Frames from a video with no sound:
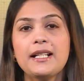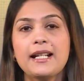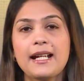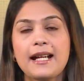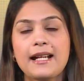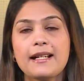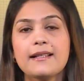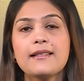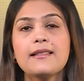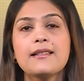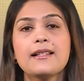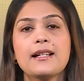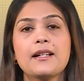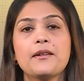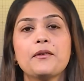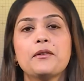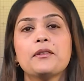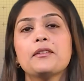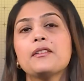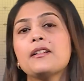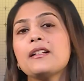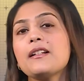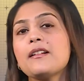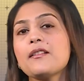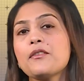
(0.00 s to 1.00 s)
essay or
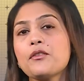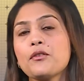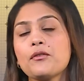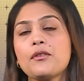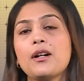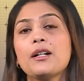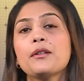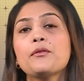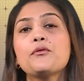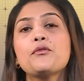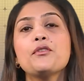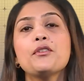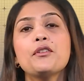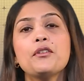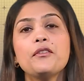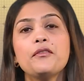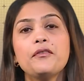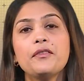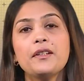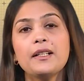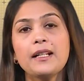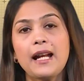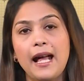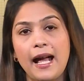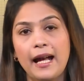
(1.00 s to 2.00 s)
in a structure of
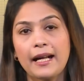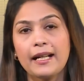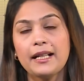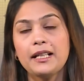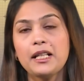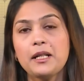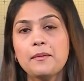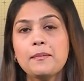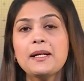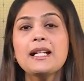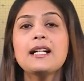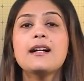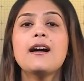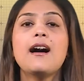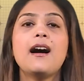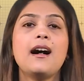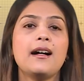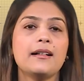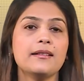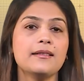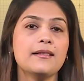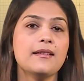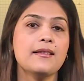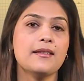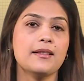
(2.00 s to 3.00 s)
an academic
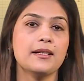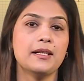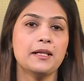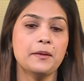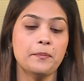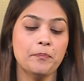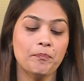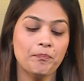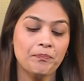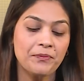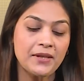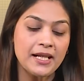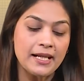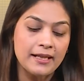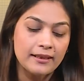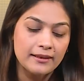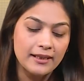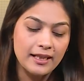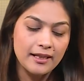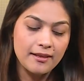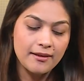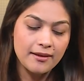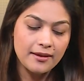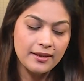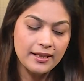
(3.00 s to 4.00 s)
answer, there
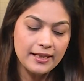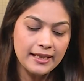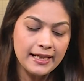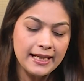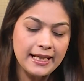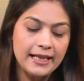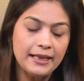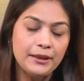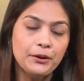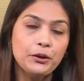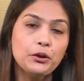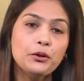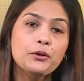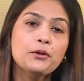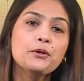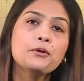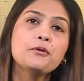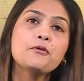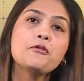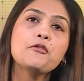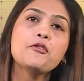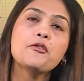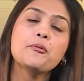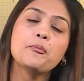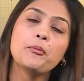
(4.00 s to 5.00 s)
is the need to
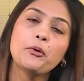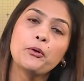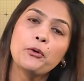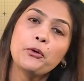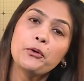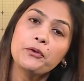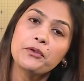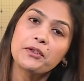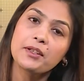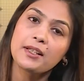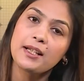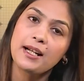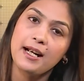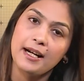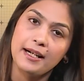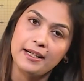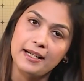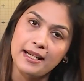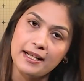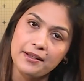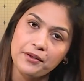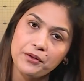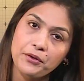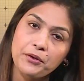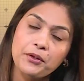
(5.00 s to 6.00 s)
use both
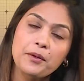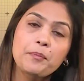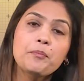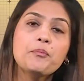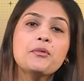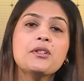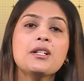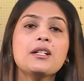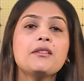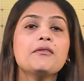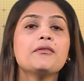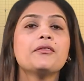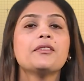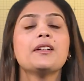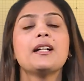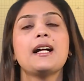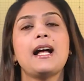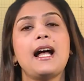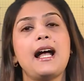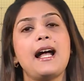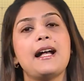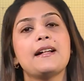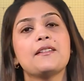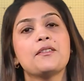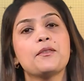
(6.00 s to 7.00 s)
descriptive
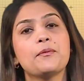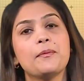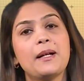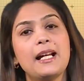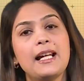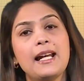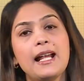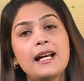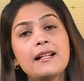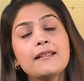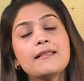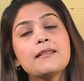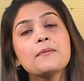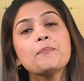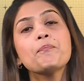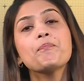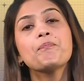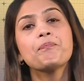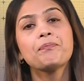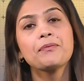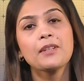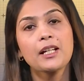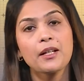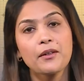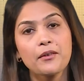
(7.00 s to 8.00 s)
as well as
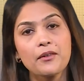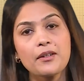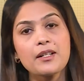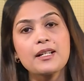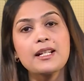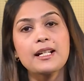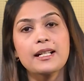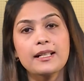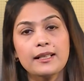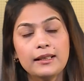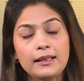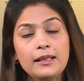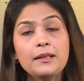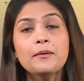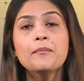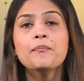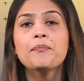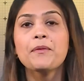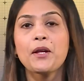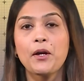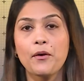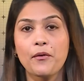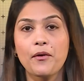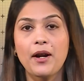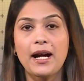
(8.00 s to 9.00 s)
critical
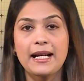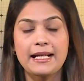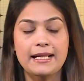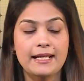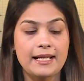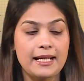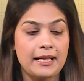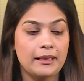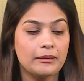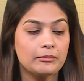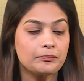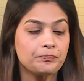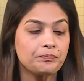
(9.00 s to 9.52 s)
writing.